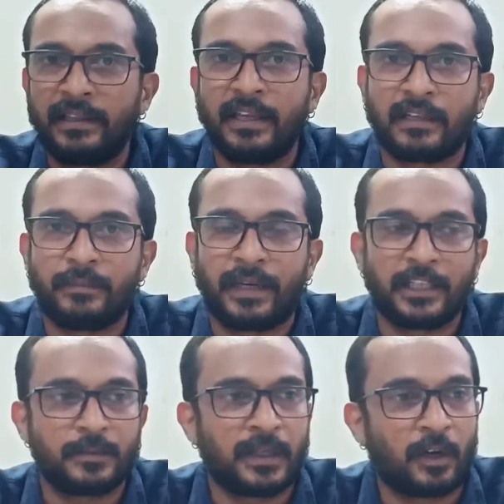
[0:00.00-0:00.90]
the other
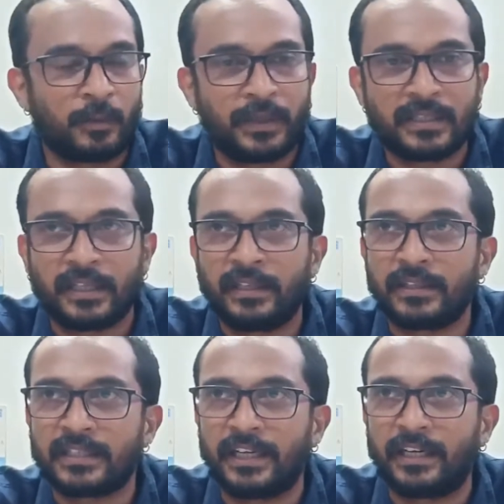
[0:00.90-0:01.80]
management lobbies in the
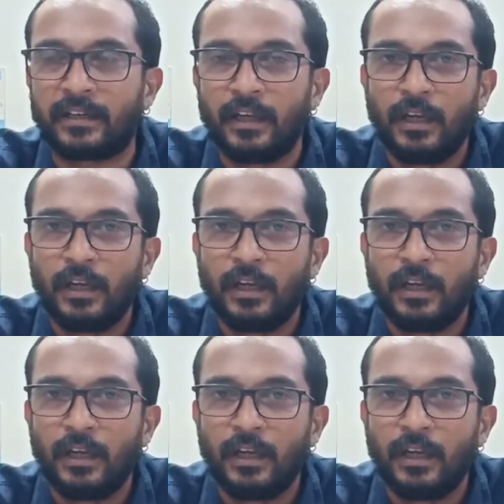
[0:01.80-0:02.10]
state